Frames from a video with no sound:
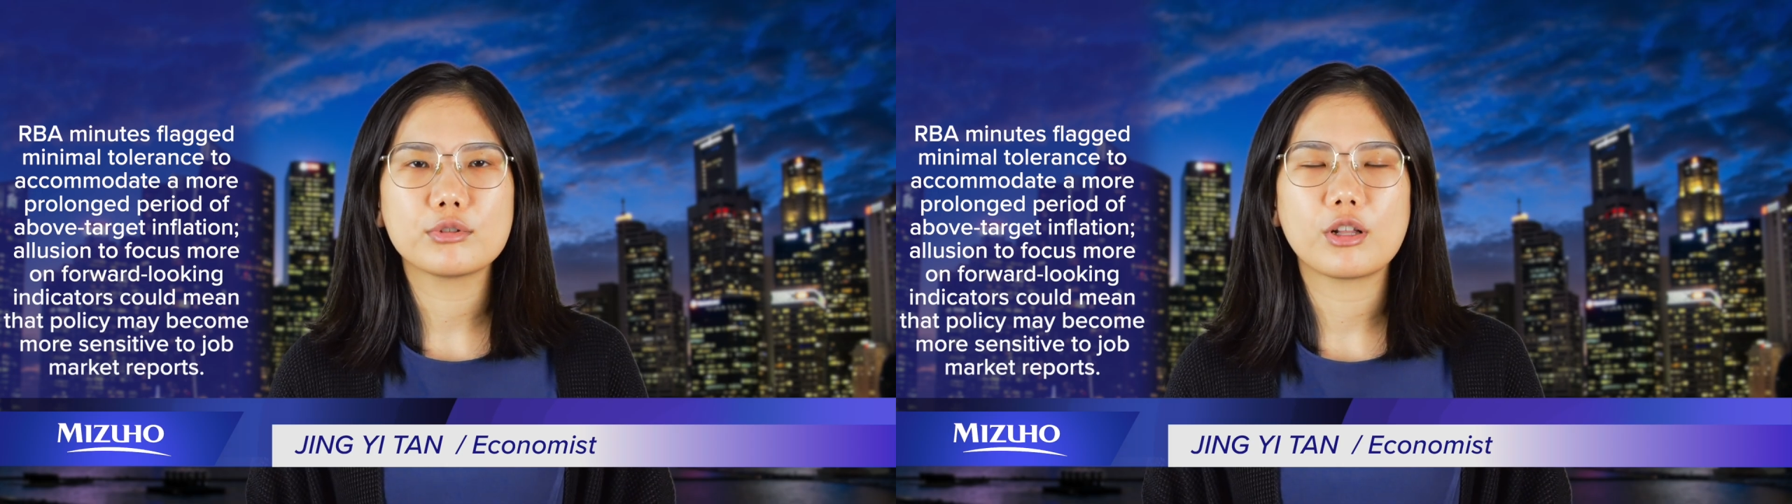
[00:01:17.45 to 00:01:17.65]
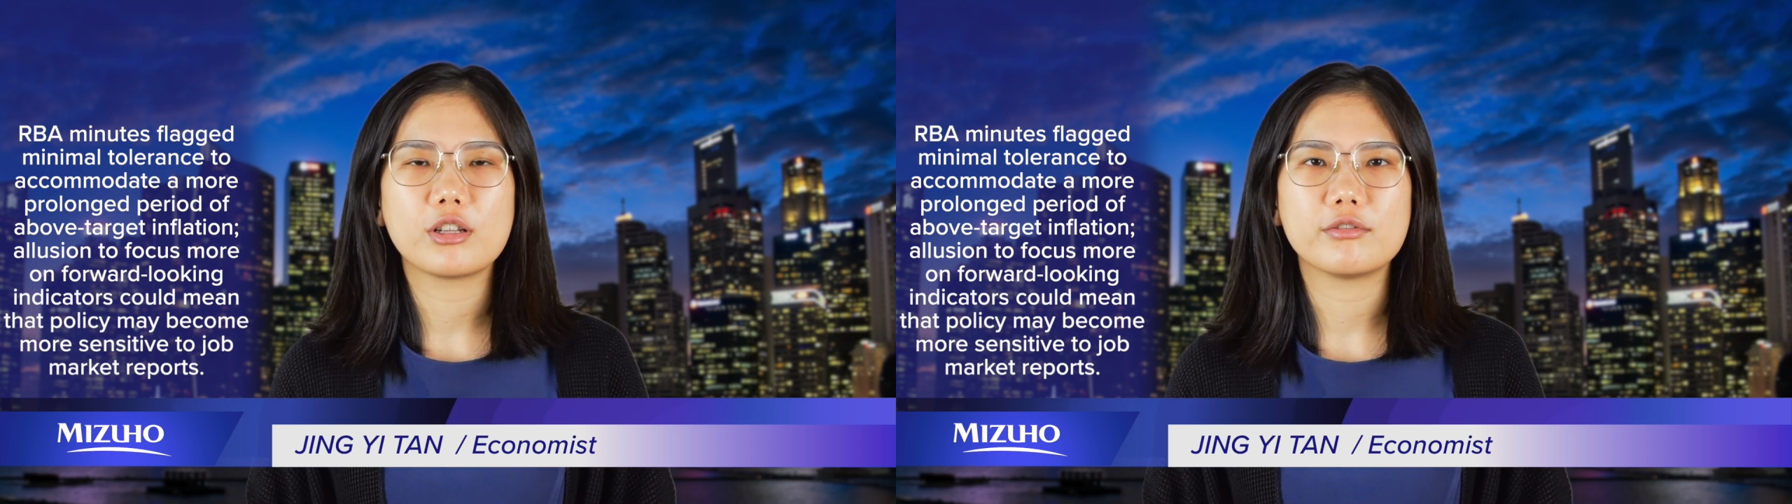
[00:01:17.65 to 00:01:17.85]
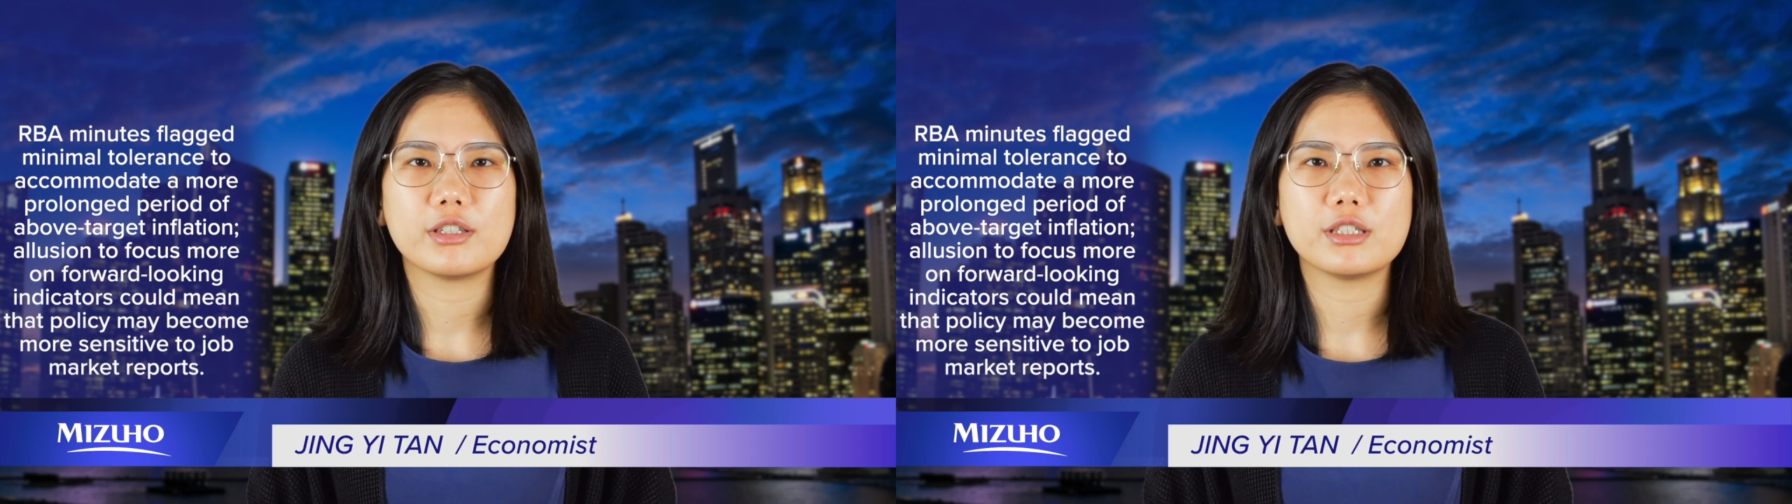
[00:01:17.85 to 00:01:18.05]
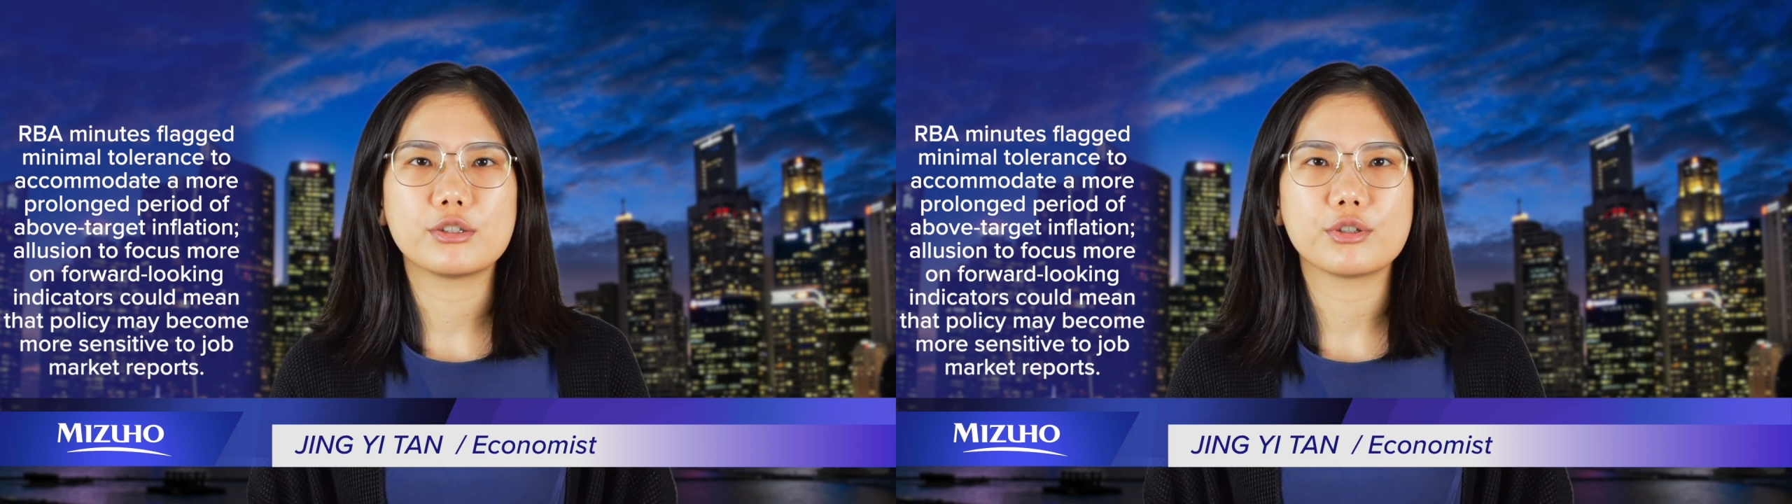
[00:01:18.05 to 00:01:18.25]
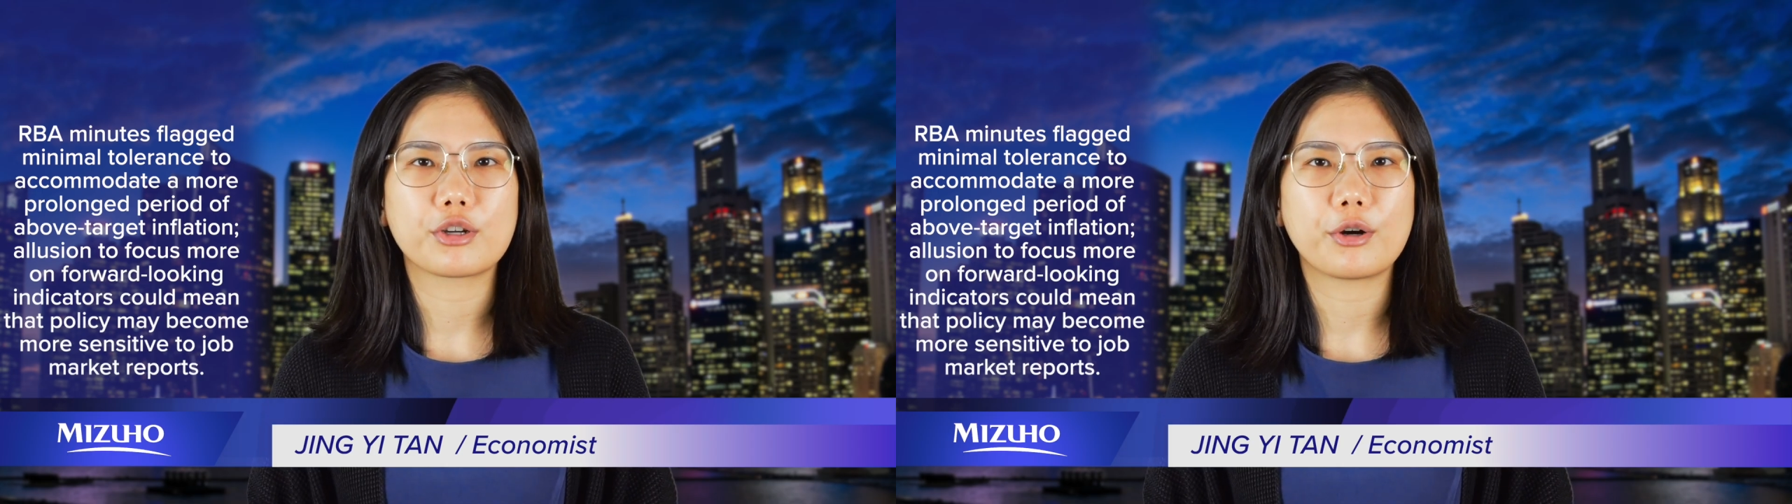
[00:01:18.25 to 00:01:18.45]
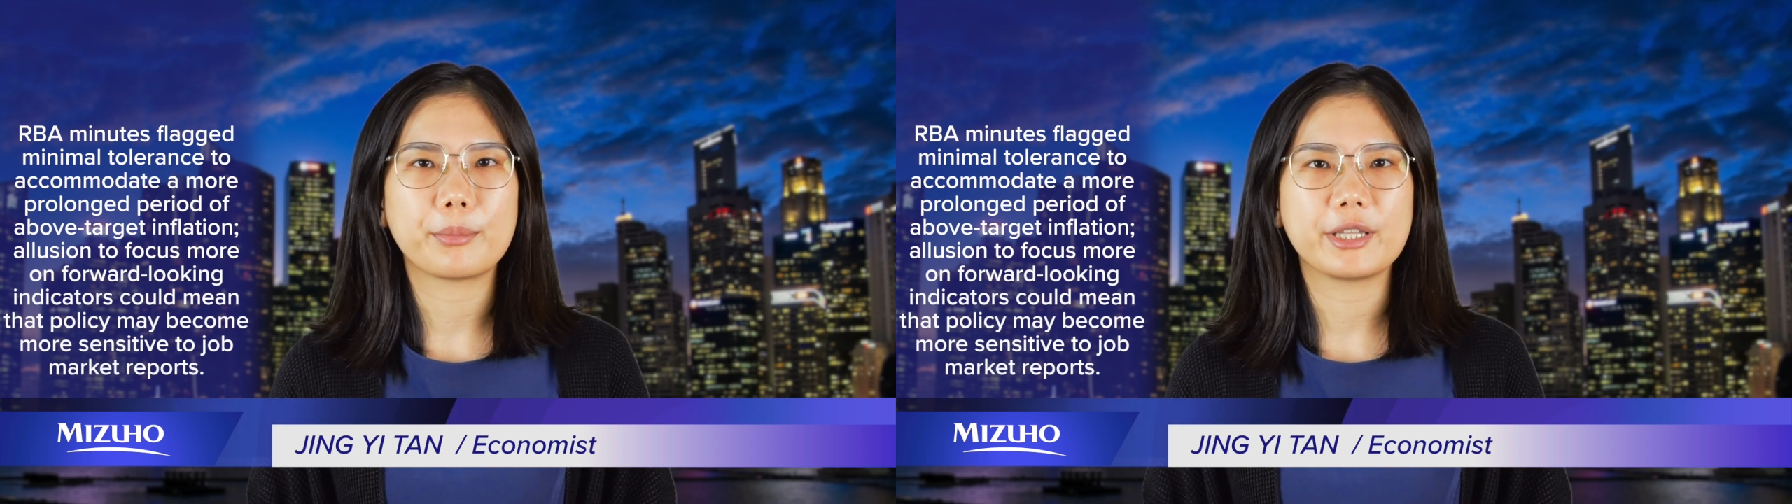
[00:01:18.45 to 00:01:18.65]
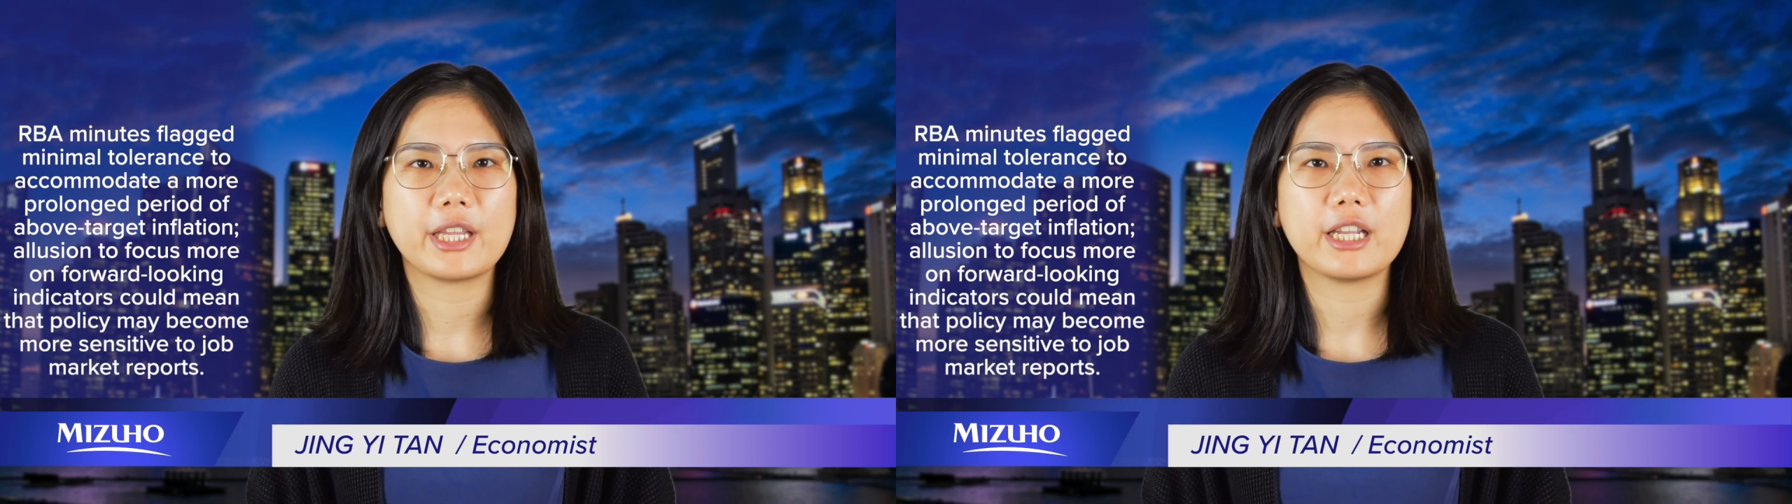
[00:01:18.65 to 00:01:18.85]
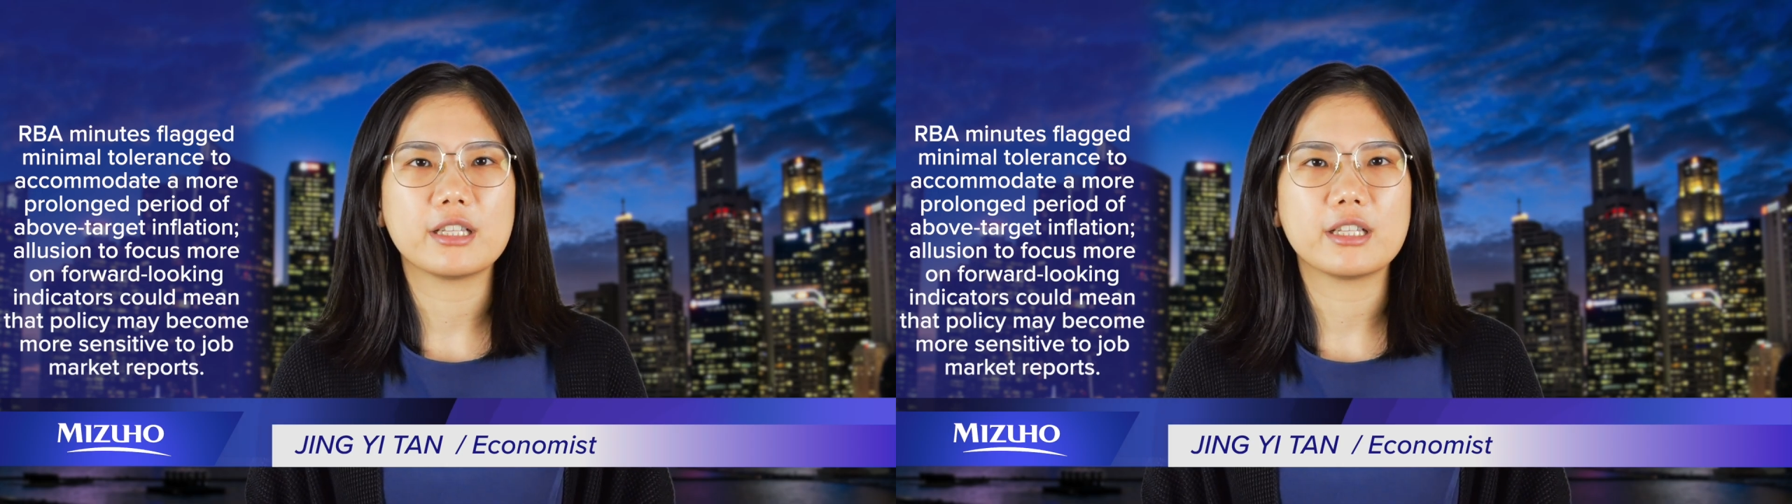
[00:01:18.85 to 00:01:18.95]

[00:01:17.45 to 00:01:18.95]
tolerance to accommodate